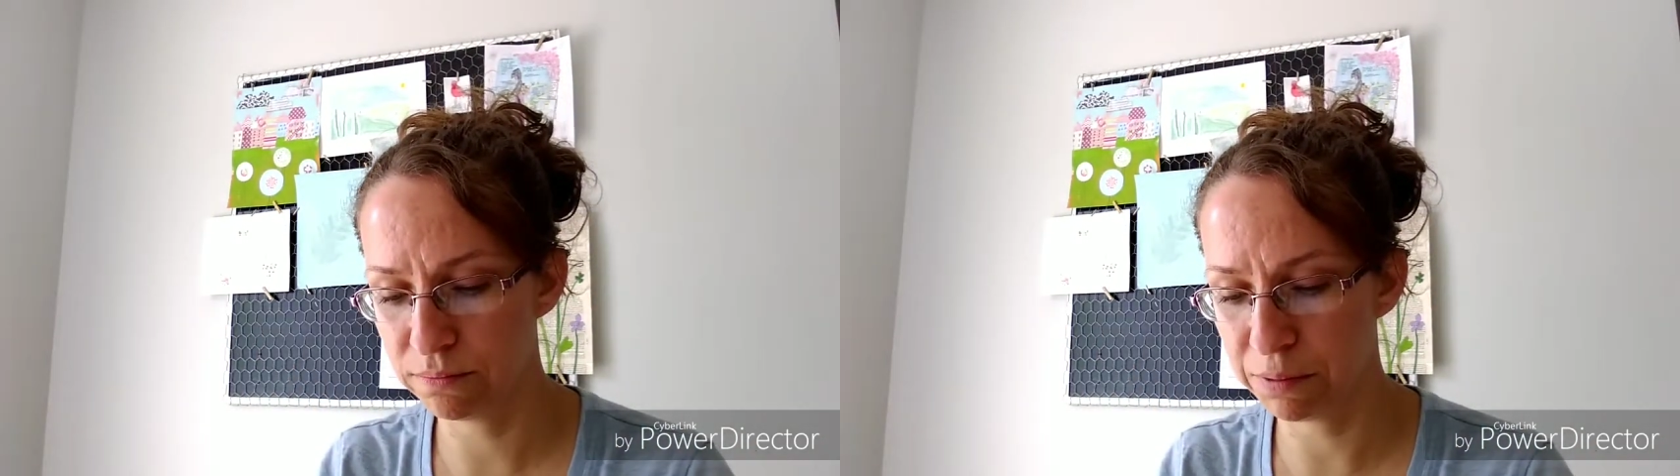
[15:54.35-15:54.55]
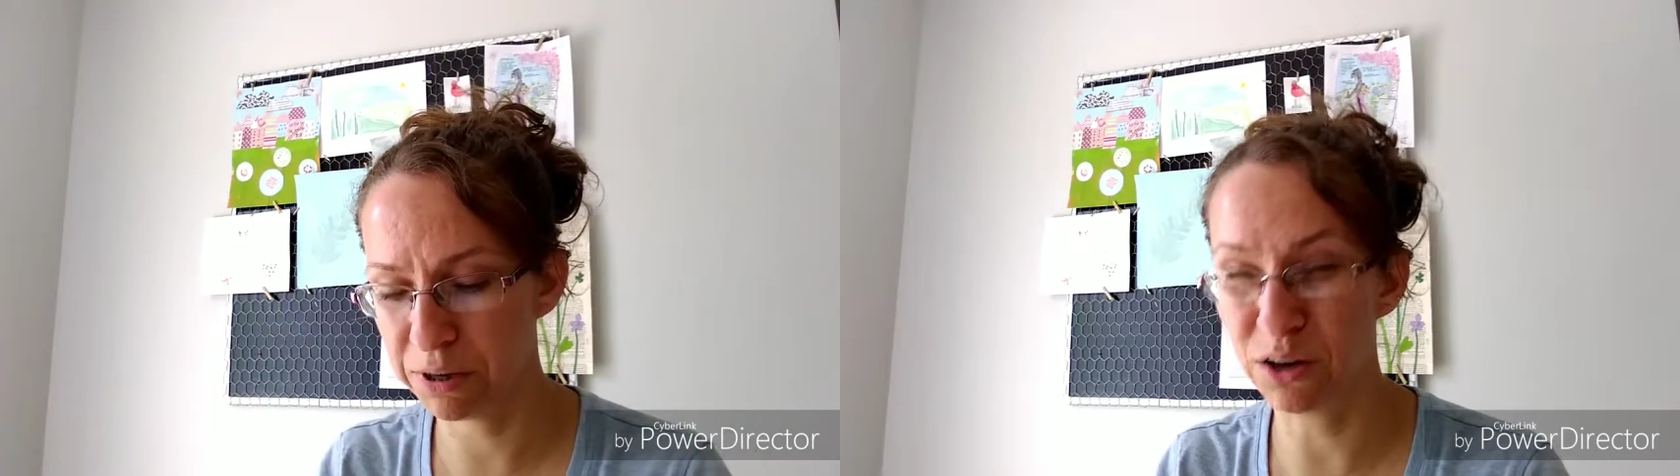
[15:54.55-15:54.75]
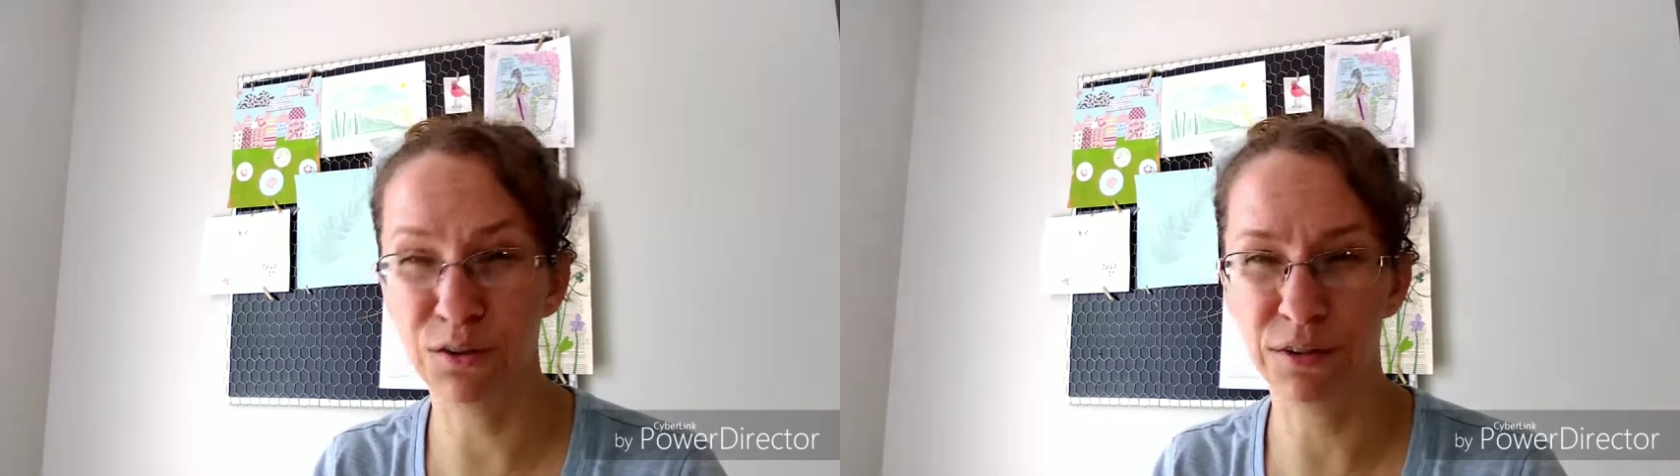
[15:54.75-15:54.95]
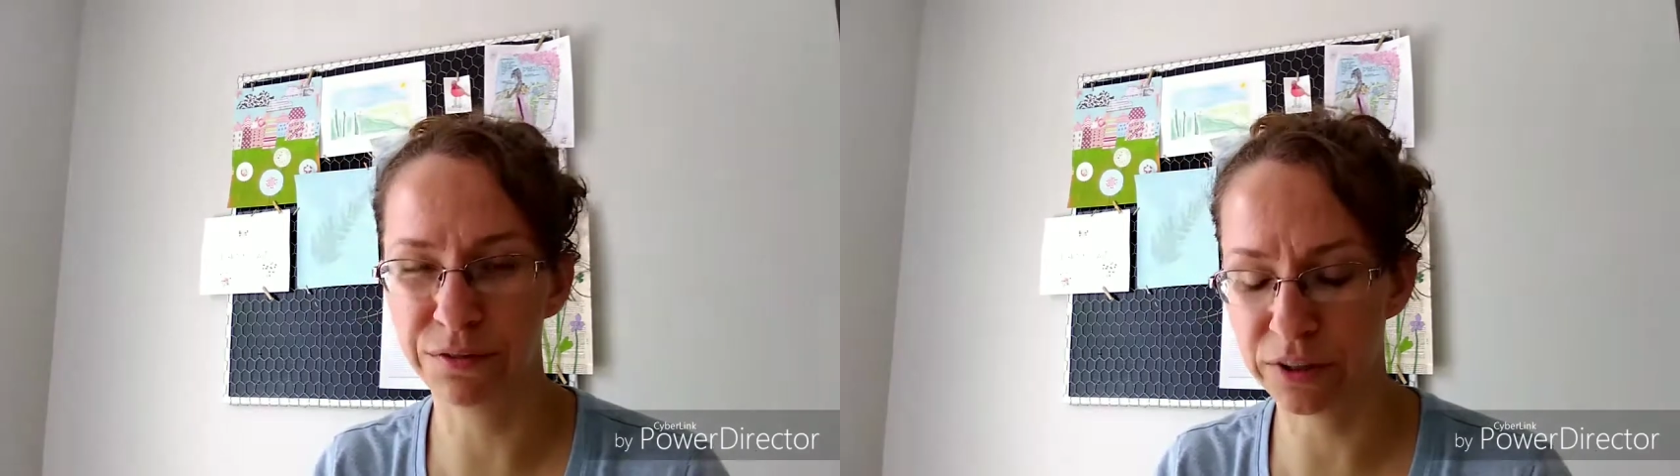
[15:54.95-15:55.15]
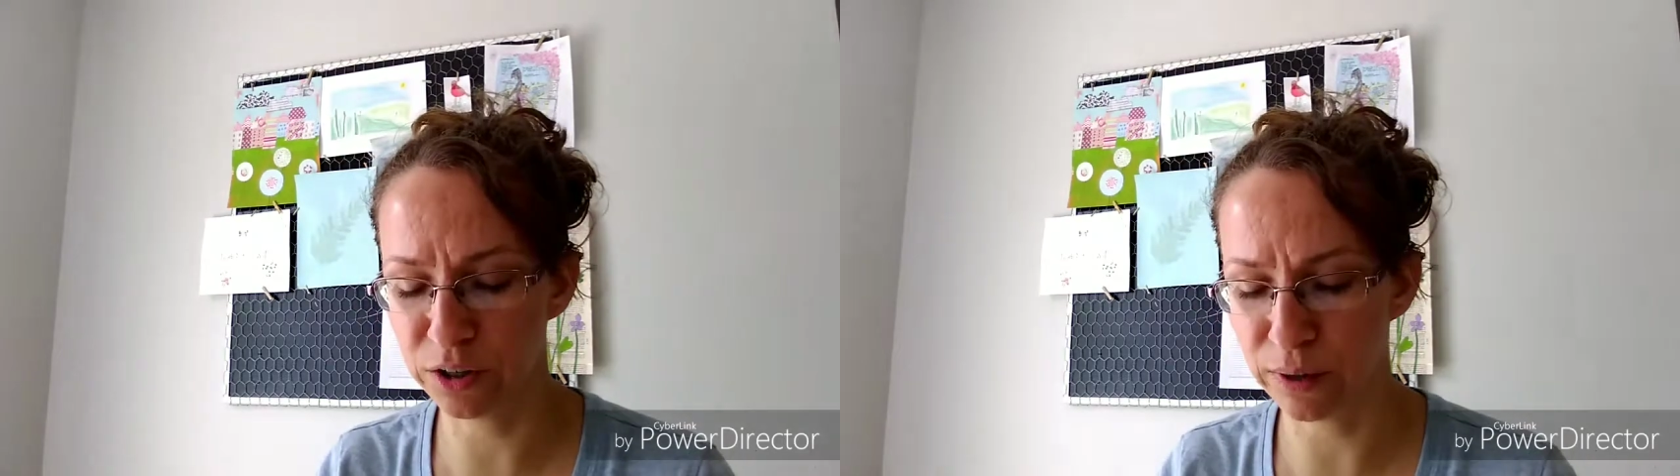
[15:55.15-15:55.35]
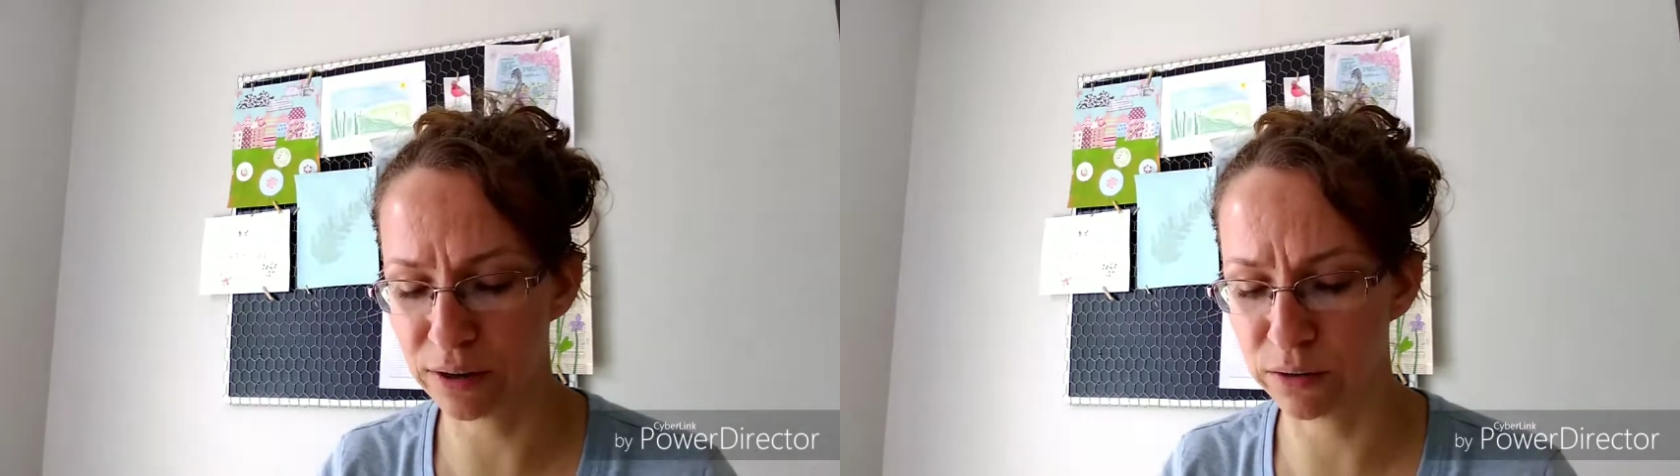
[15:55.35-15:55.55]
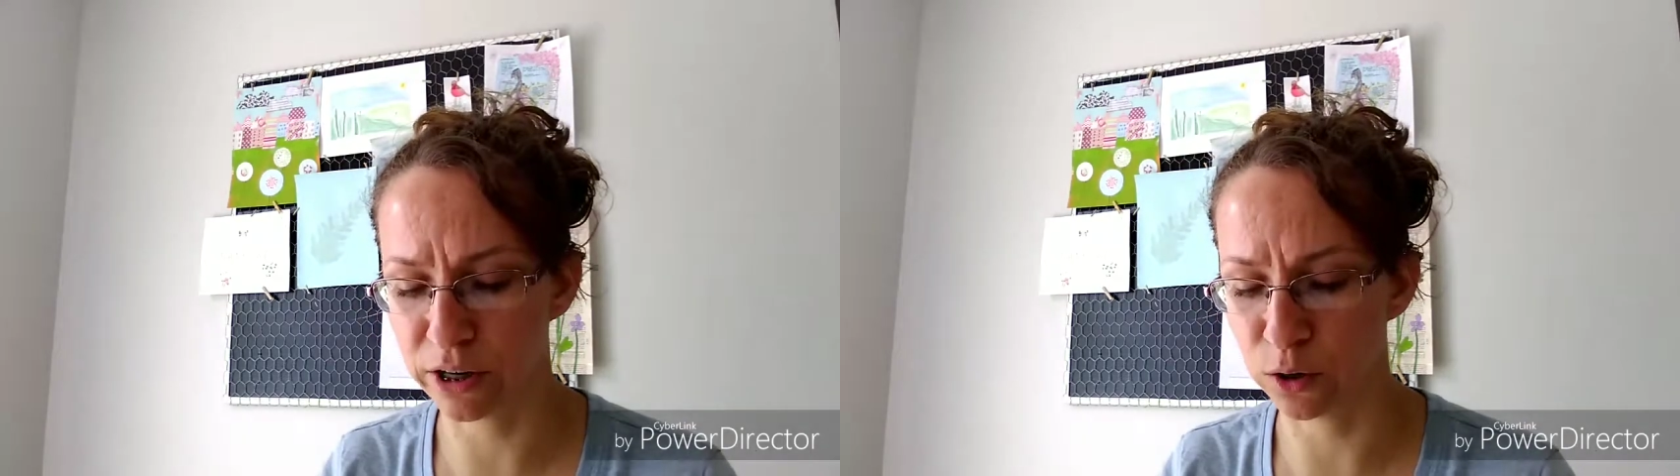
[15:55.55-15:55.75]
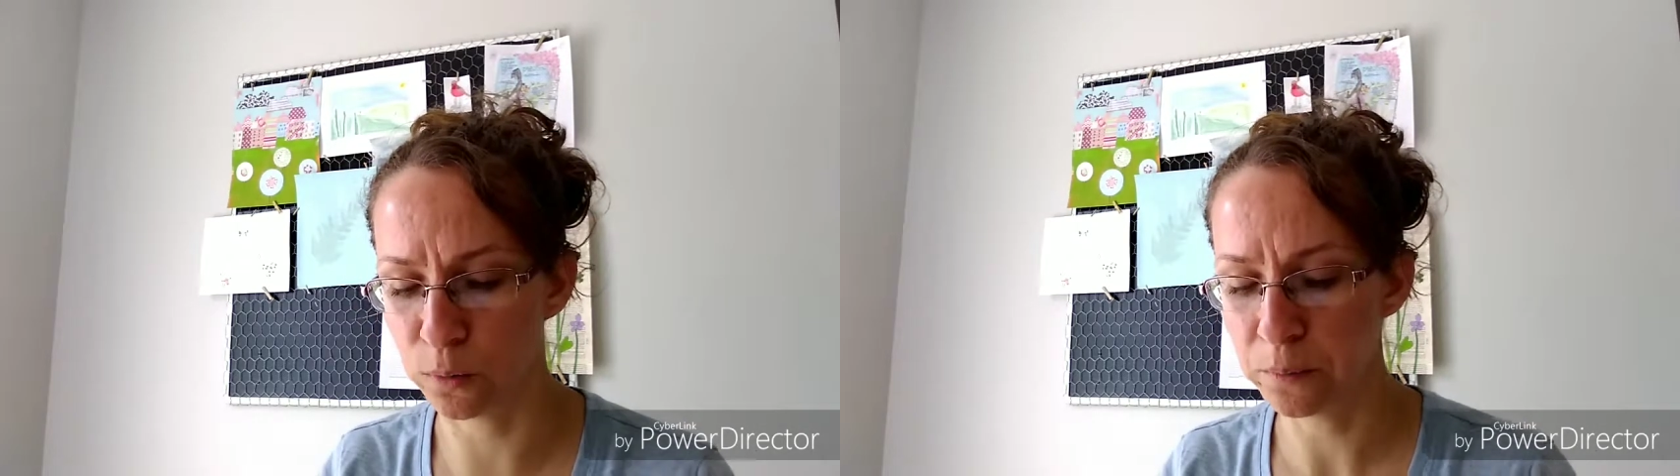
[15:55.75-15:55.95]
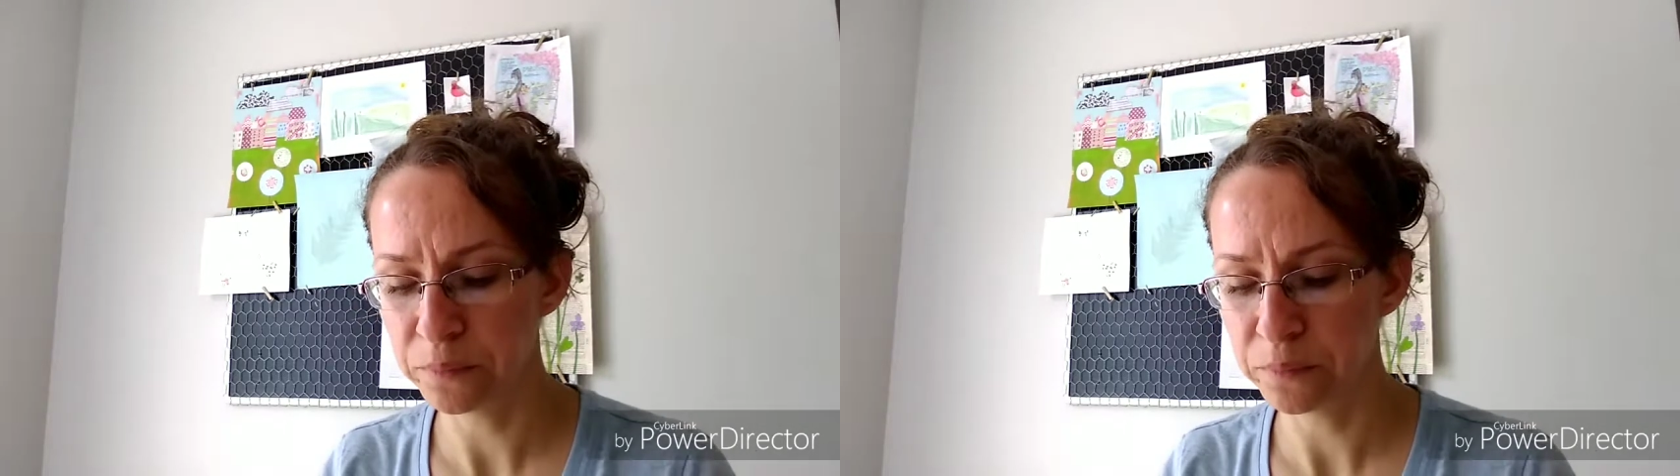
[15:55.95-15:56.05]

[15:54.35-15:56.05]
maybe go over a few. I don't know.